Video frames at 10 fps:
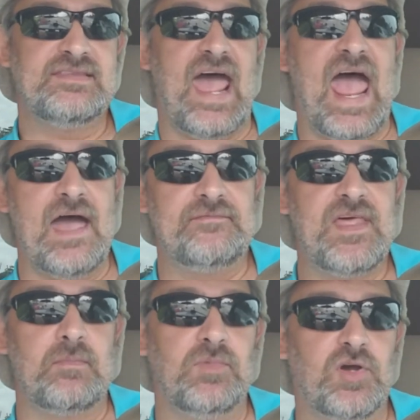to have
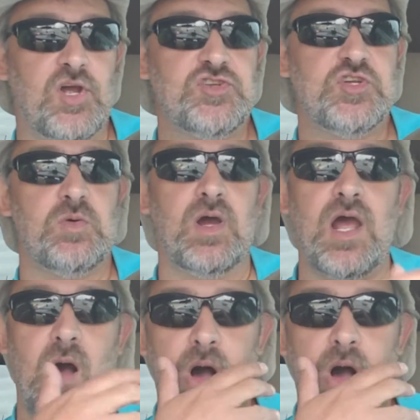them look at you and go,